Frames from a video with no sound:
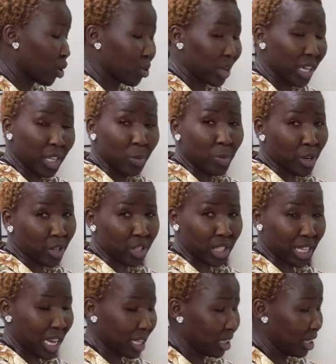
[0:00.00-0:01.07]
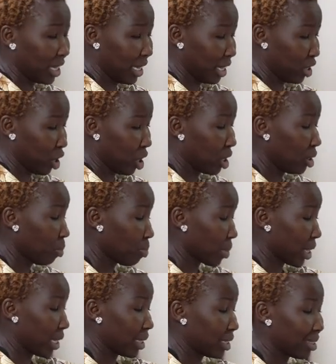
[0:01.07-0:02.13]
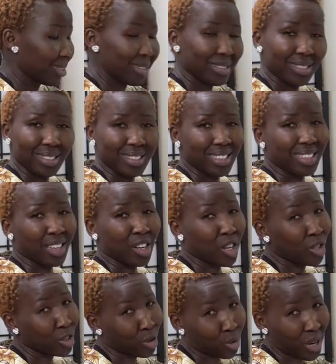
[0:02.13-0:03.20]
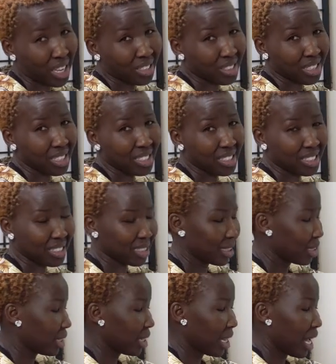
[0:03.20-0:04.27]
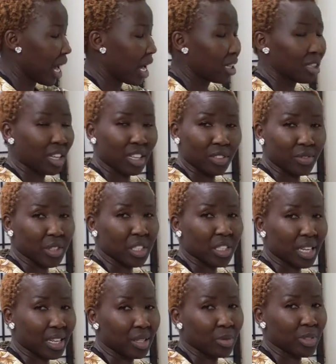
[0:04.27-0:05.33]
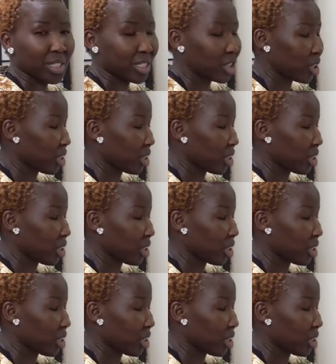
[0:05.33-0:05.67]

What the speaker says: great personality and all, but her dresses, a lot of the times, they